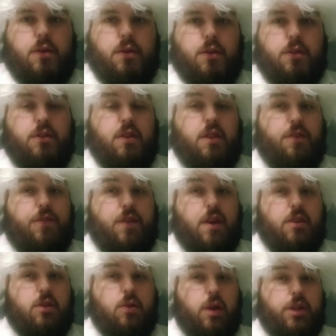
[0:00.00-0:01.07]
So, the
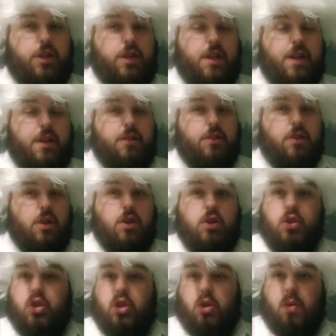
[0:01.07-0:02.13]
first question is,
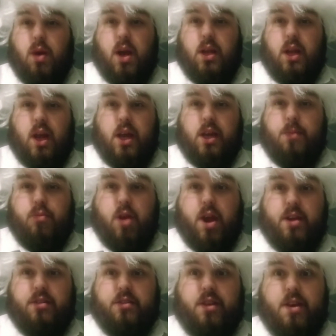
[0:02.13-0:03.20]
do I like
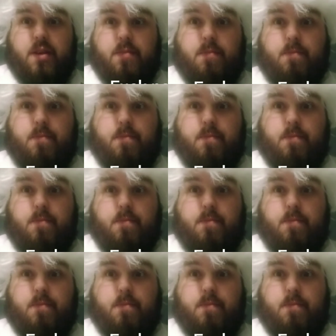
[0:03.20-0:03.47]
Brexit?